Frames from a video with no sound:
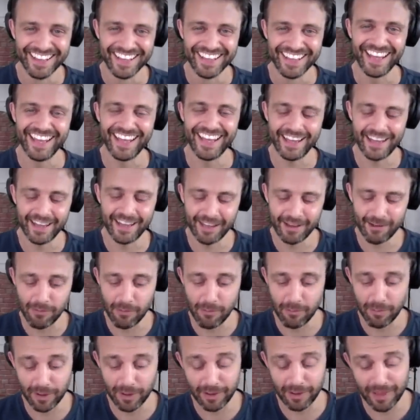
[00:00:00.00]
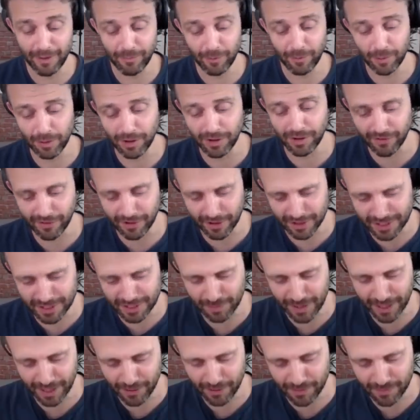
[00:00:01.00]
then we wouldn't have got to
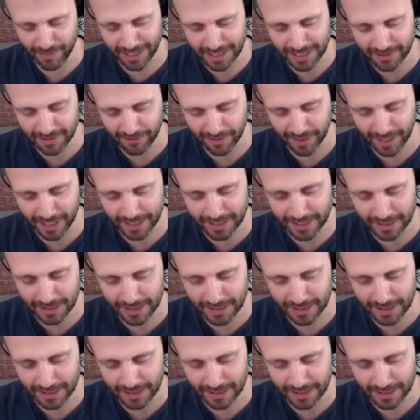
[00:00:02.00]
play with massive lasers.